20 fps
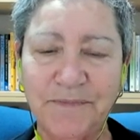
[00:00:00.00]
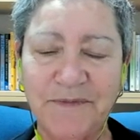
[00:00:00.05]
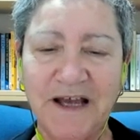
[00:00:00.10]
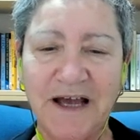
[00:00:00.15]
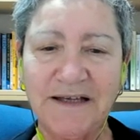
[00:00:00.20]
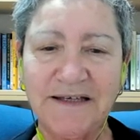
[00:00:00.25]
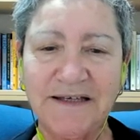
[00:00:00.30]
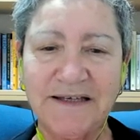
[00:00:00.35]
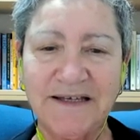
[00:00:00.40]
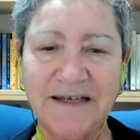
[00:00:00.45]
The
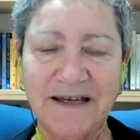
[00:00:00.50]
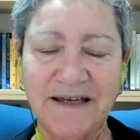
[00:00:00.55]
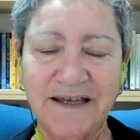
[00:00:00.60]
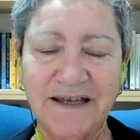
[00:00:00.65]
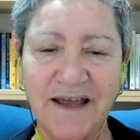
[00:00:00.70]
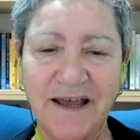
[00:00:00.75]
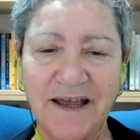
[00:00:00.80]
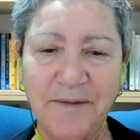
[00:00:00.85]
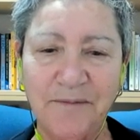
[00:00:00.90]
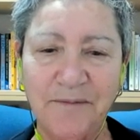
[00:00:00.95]
idea
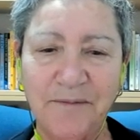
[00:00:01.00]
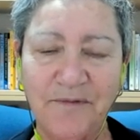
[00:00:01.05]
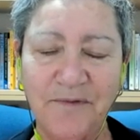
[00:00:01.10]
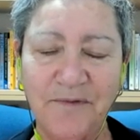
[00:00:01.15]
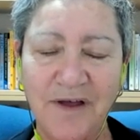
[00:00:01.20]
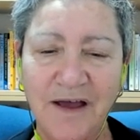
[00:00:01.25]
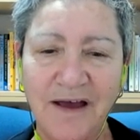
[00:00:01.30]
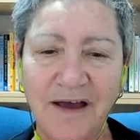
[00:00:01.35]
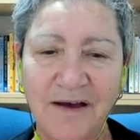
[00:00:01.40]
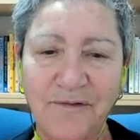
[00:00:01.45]
came
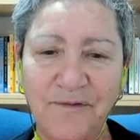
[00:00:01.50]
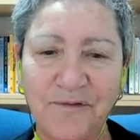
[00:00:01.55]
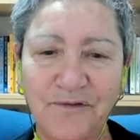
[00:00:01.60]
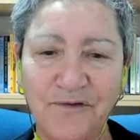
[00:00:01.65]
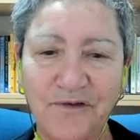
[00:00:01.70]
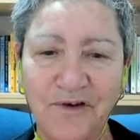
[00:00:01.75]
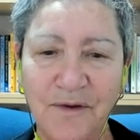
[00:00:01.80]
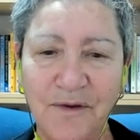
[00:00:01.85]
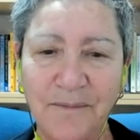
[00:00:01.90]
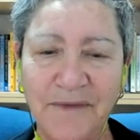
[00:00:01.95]

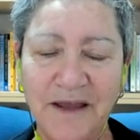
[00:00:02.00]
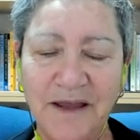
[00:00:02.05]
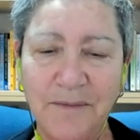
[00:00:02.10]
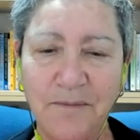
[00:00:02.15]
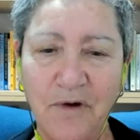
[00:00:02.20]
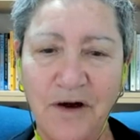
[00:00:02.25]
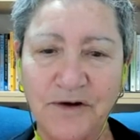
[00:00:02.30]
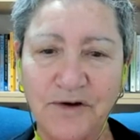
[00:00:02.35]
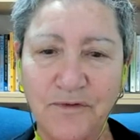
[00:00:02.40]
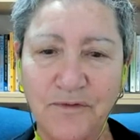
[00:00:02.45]
from a
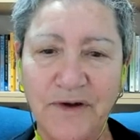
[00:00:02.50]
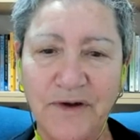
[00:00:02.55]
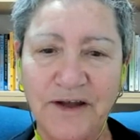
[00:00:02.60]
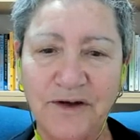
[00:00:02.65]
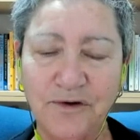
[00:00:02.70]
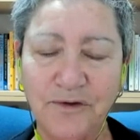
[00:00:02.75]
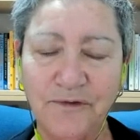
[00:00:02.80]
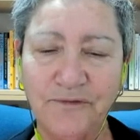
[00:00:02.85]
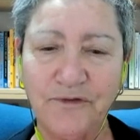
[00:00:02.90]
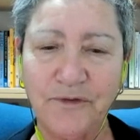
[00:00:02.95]

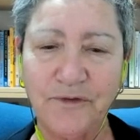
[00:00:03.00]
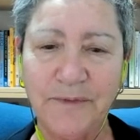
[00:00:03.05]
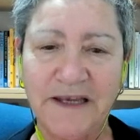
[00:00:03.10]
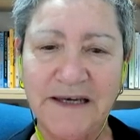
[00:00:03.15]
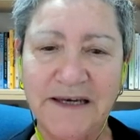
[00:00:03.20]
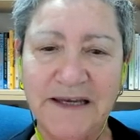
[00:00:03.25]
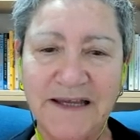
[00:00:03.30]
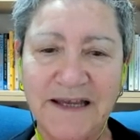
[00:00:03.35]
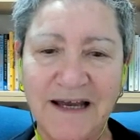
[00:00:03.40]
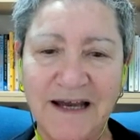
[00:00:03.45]
moderator from
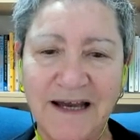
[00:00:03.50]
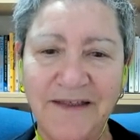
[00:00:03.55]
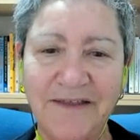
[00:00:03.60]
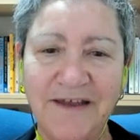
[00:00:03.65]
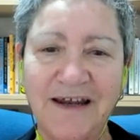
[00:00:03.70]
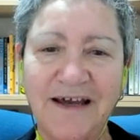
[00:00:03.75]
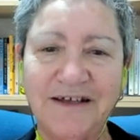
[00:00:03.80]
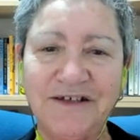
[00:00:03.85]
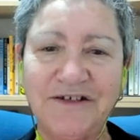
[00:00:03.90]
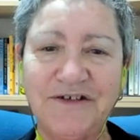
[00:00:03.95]
India, and
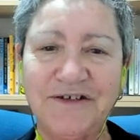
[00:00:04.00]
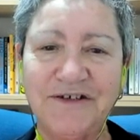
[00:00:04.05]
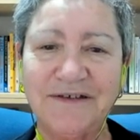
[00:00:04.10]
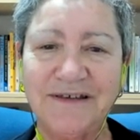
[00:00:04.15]
then